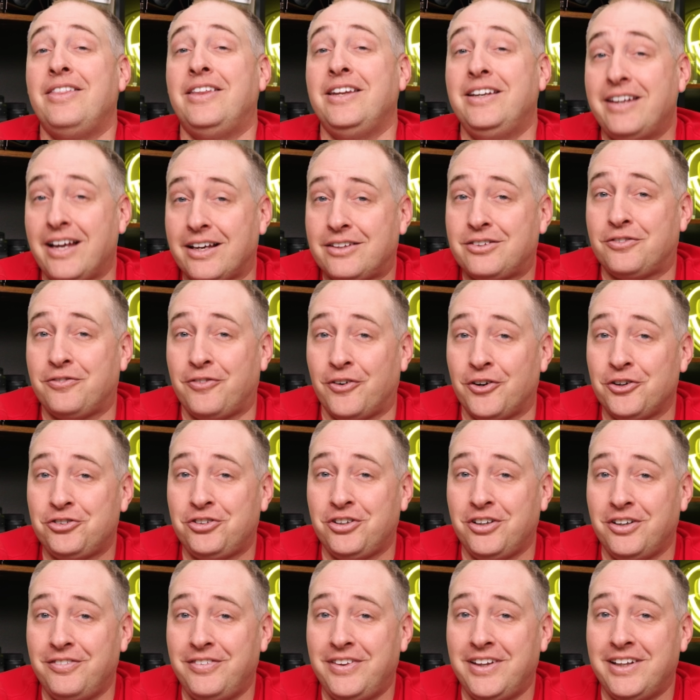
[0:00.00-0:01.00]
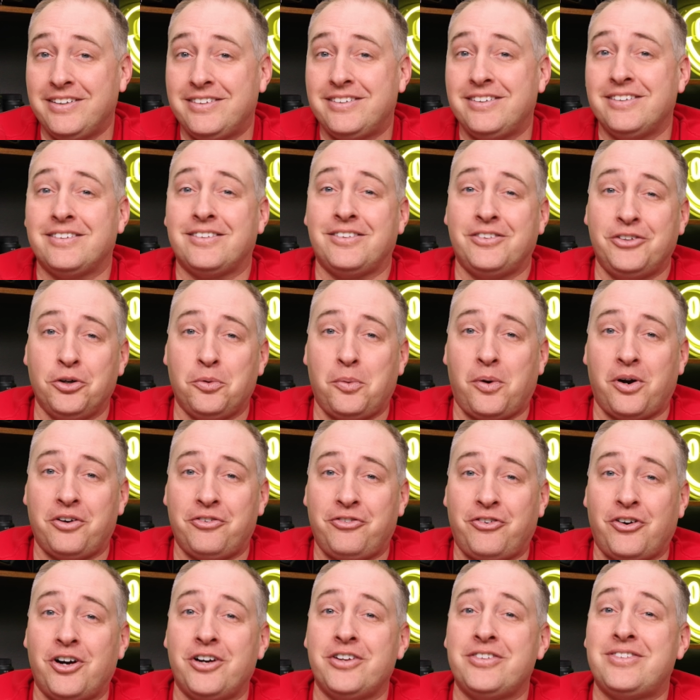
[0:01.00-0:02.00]
The next version of this is Clearwater
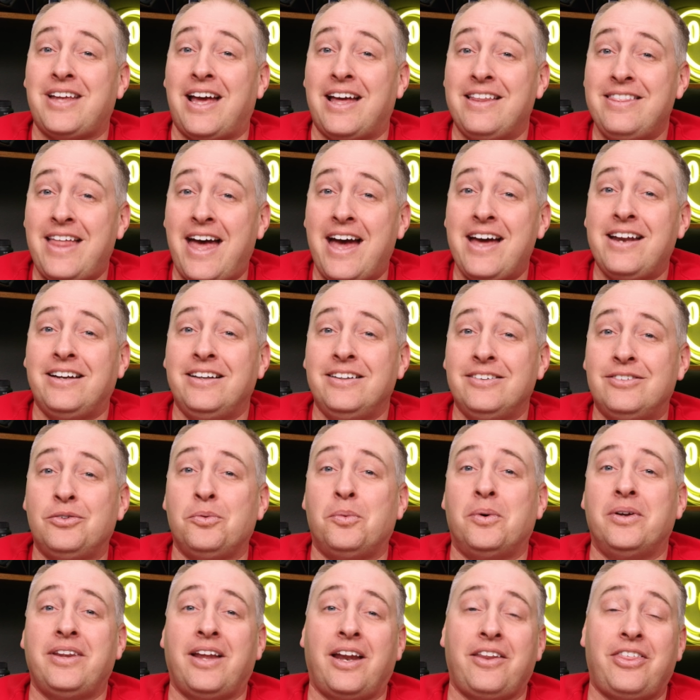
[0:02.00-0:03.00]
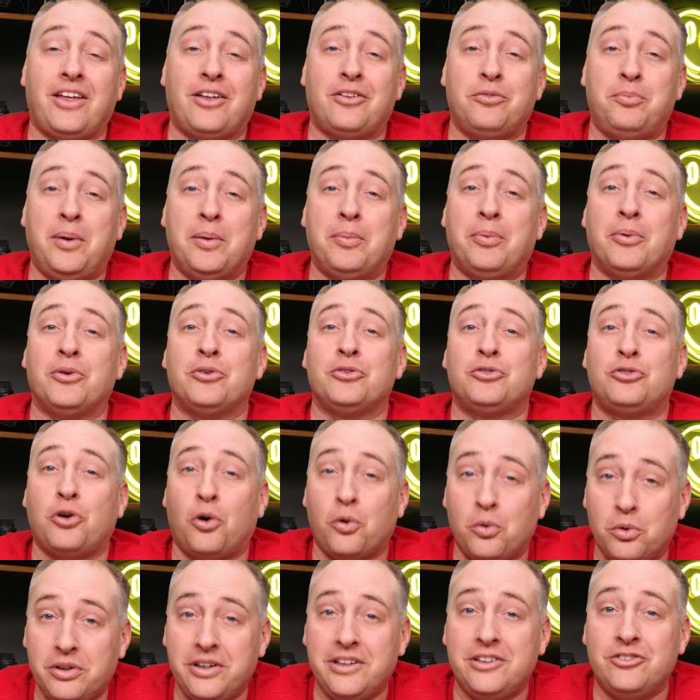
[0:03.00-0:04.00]
Forest, and that is the one that I think people are
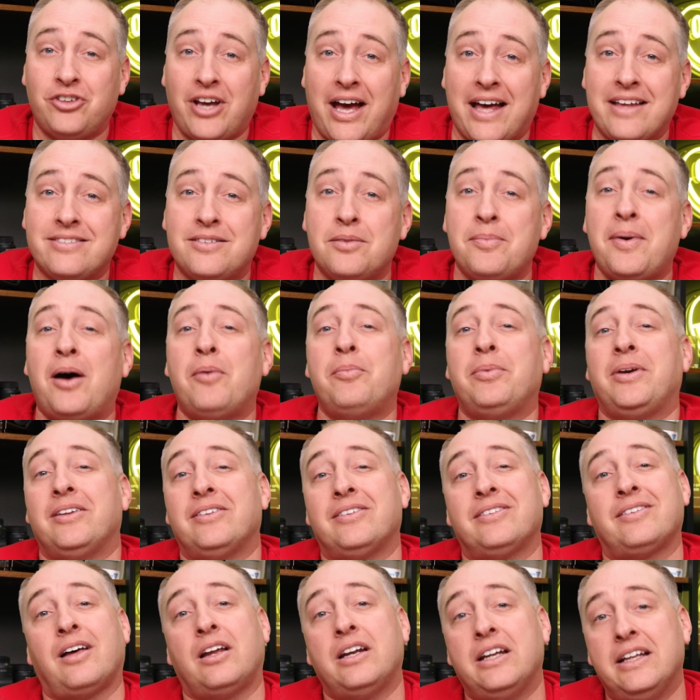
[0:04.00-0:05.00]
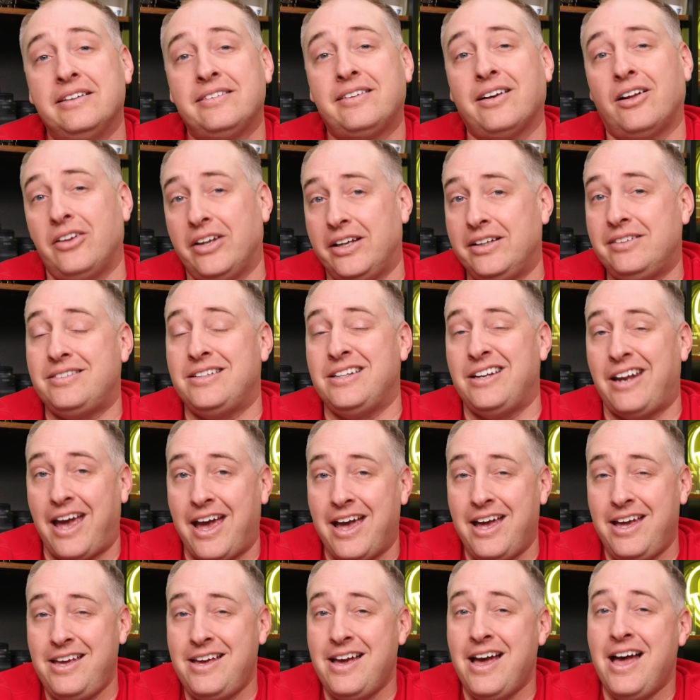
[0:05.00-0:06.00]
totally jazzed about because it's on Intel
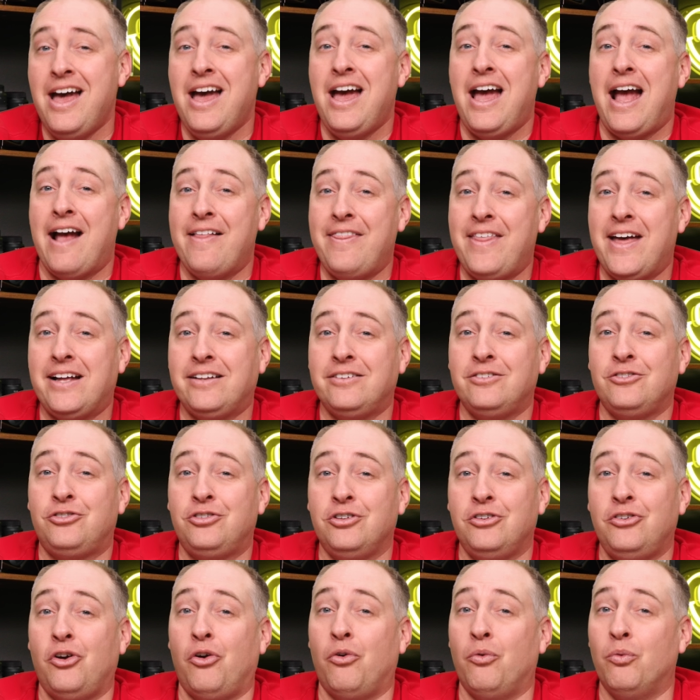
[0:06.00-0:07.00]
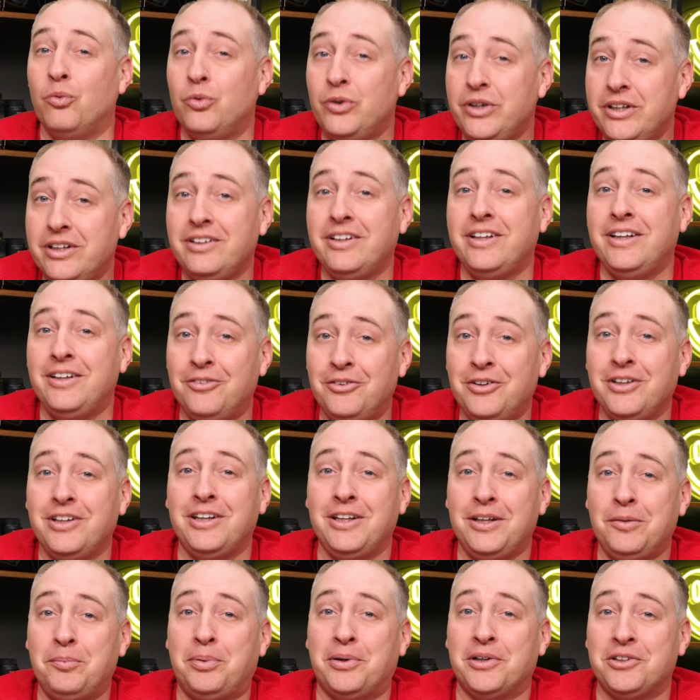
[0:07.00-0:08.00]
18A, and that should really,
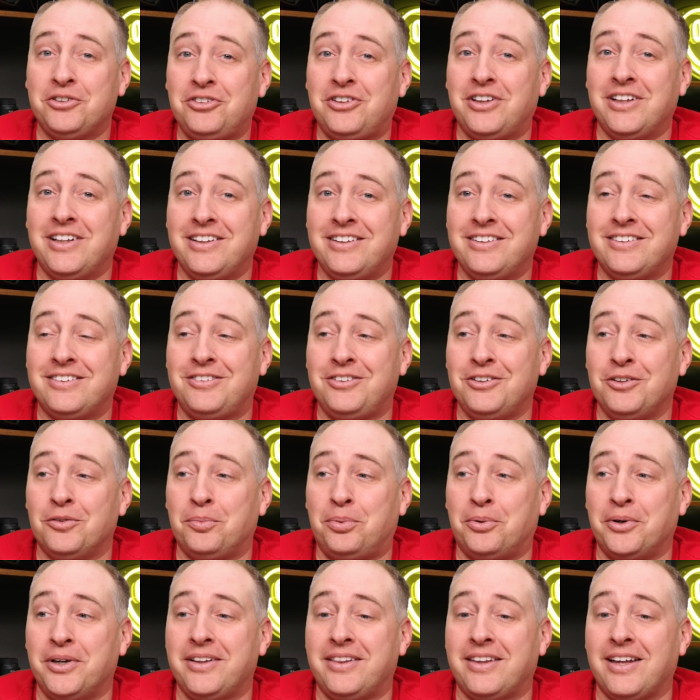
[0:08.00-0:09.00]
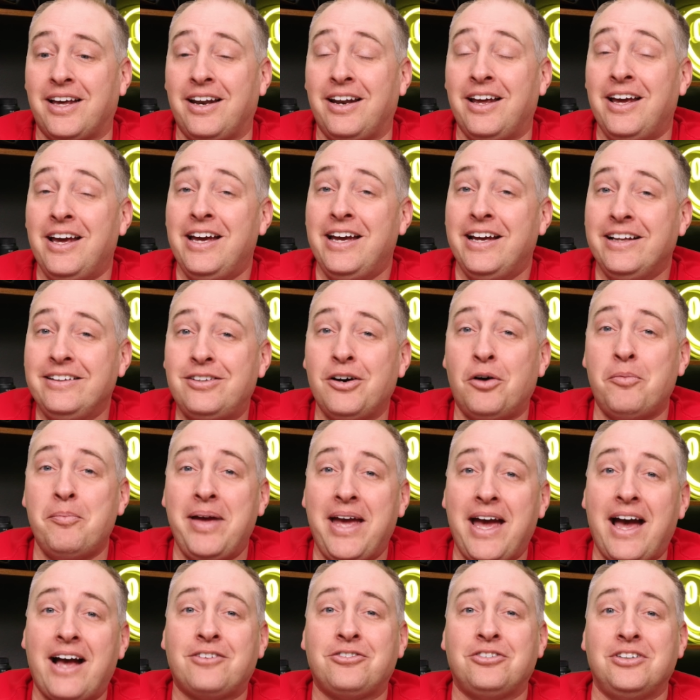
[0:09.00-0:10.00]
really push things to the point that Intel
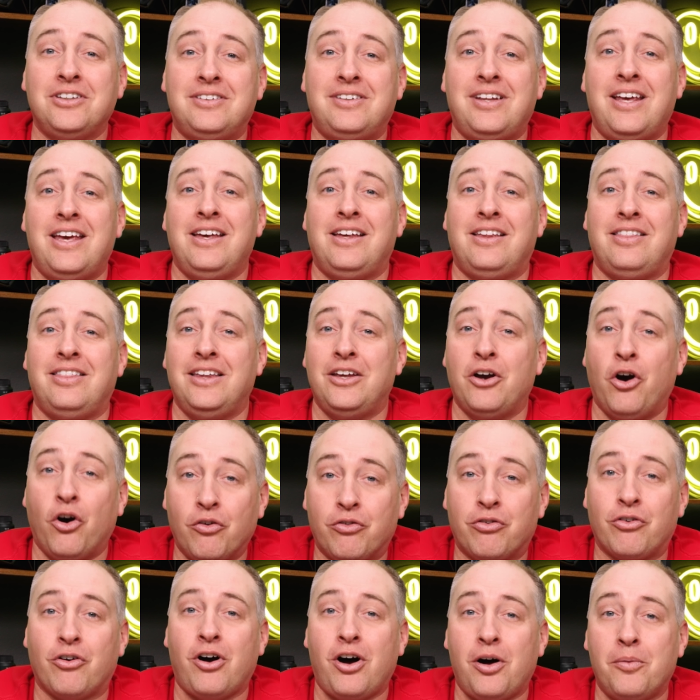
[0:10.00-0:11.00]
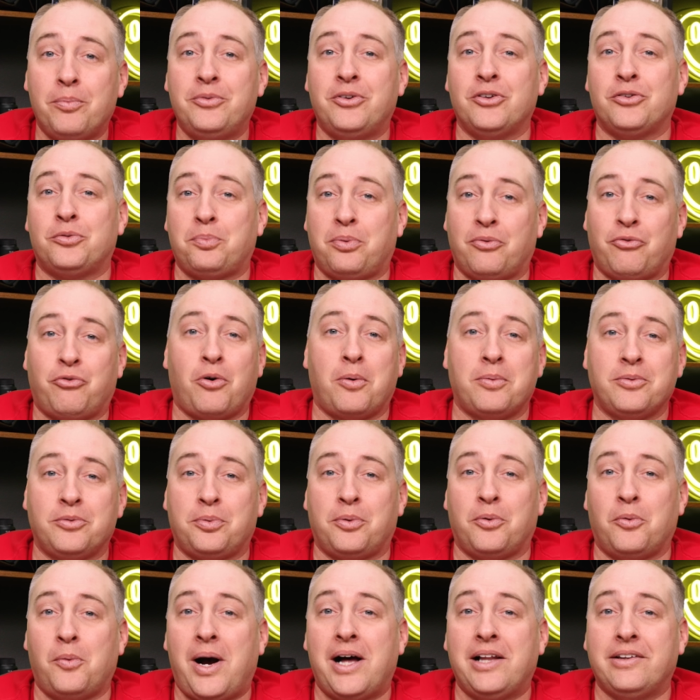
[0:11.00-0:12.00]
may actually take the overall just performance
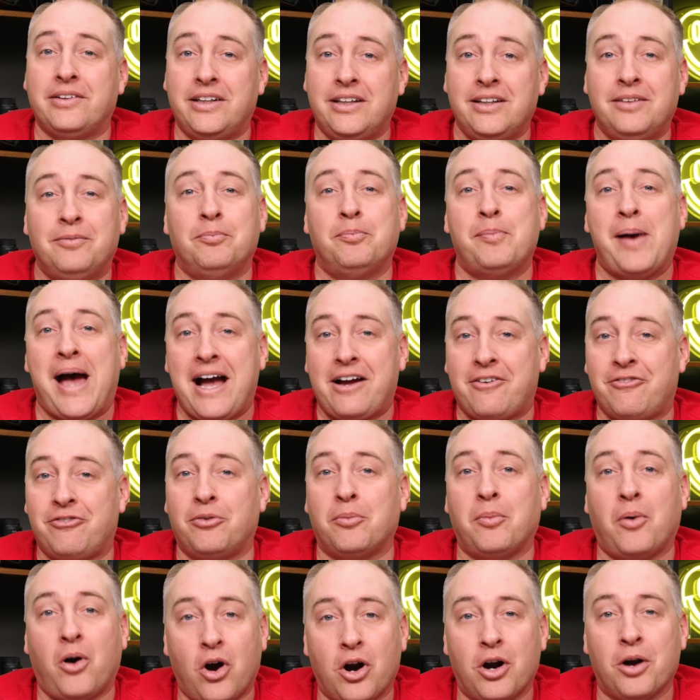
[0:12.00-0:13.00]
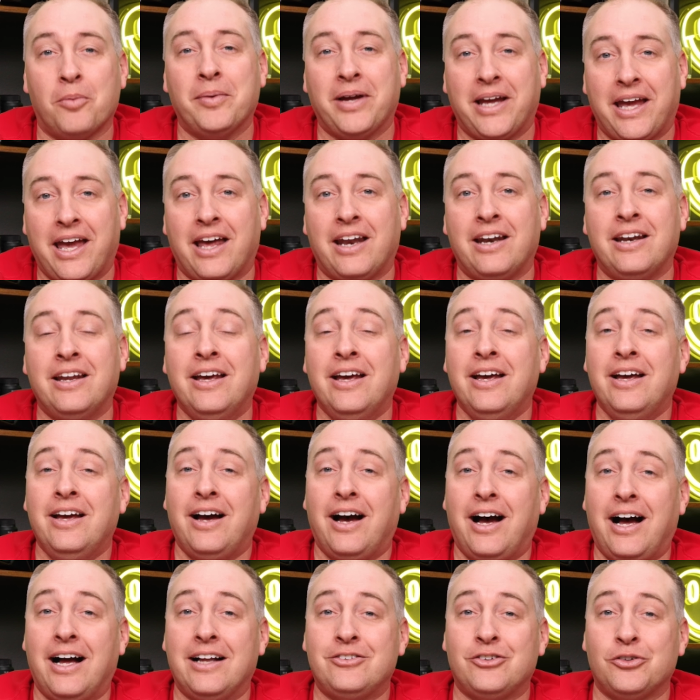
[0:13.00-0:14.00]
per watt lead back from ARM again,
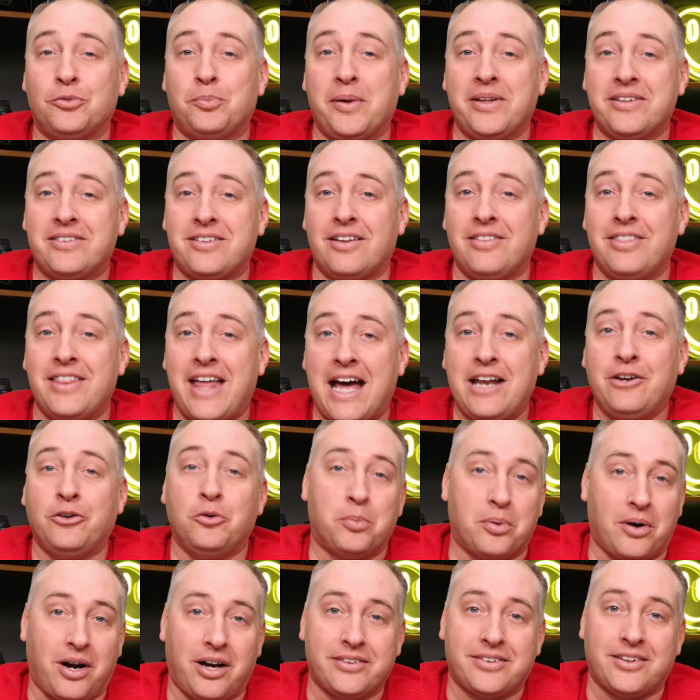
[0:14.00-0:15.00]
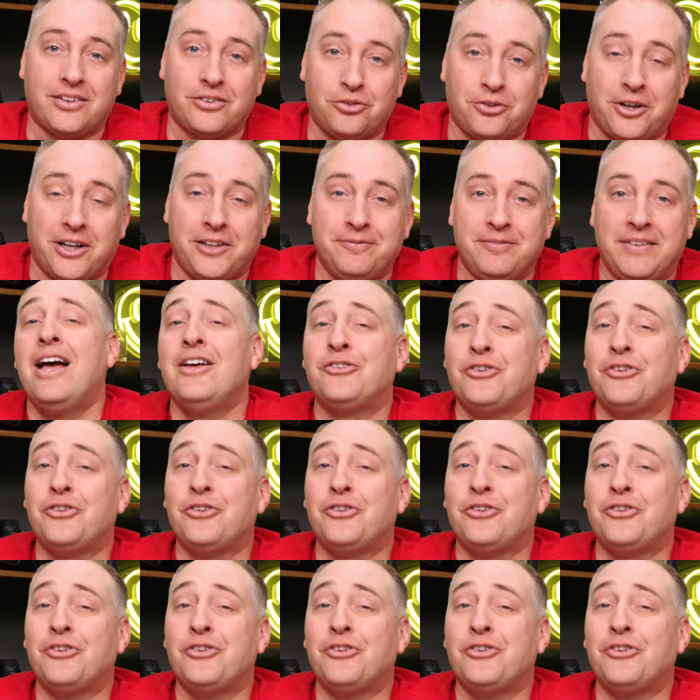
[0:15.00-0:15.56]
uh, just based on that new process, right?